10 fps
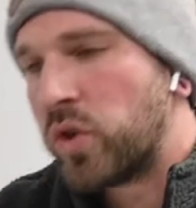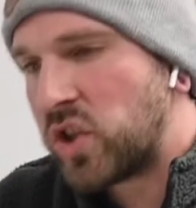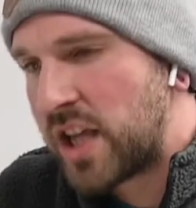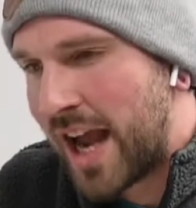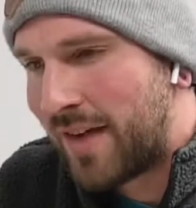
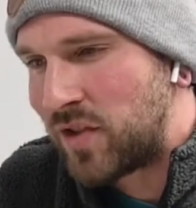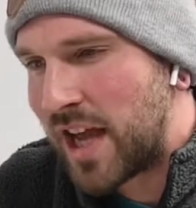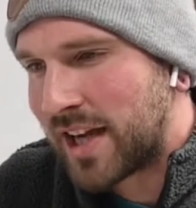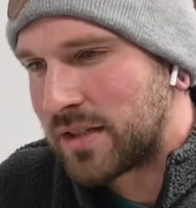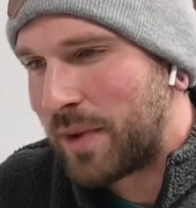really have
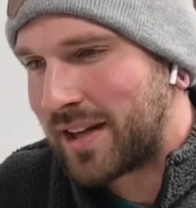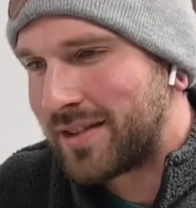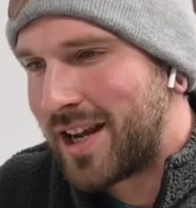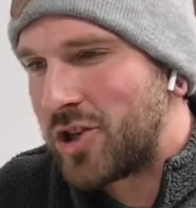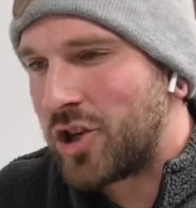the
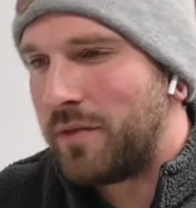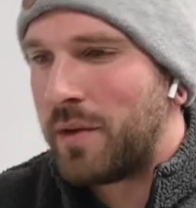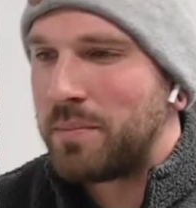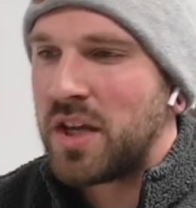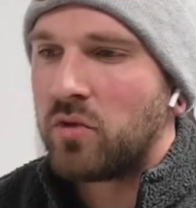expectation
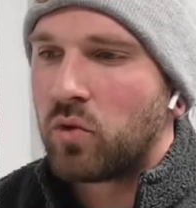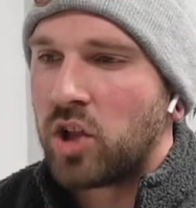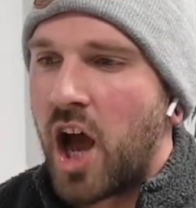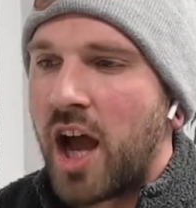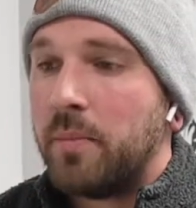of it being
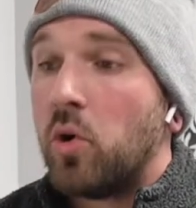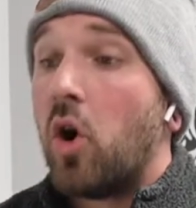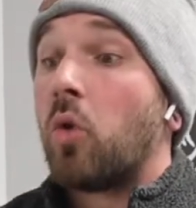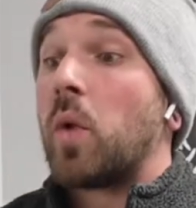reliable